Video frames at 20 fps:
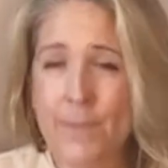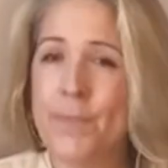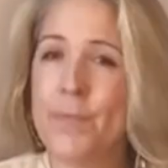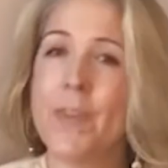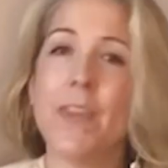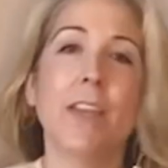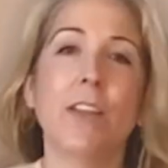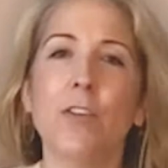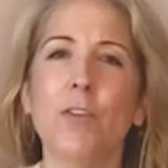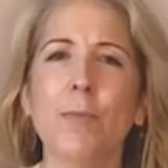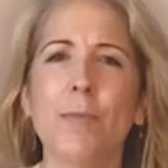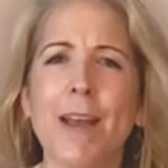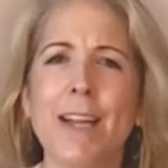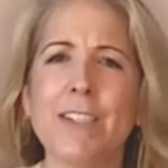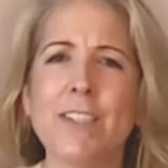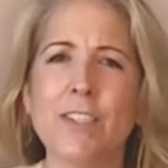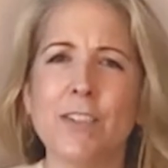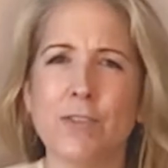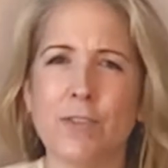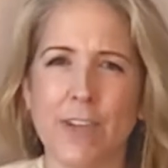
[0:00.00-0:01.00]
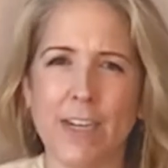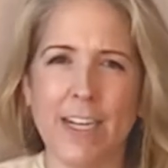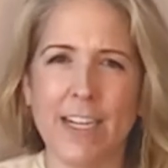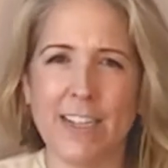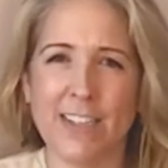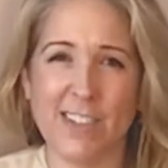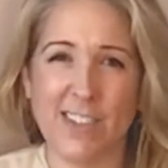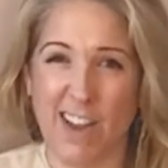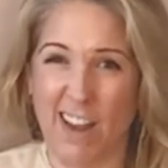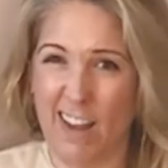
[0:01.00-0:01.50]
Can you imagine treating a
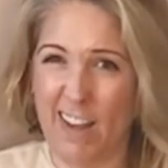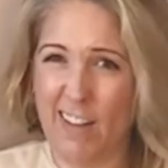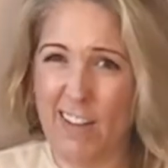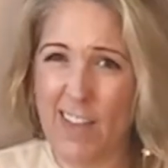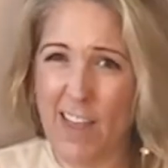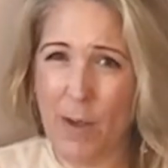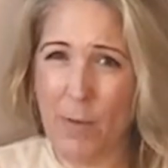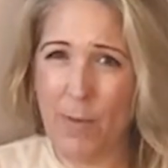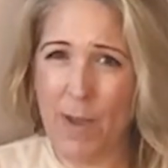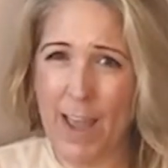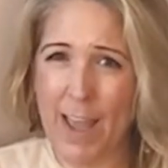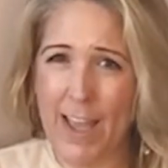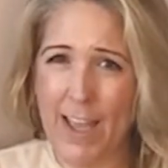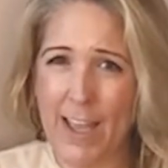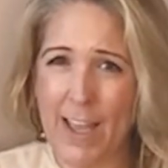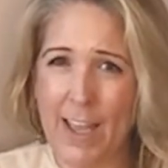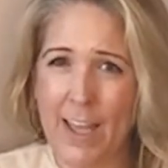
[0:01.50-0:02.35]
child that way?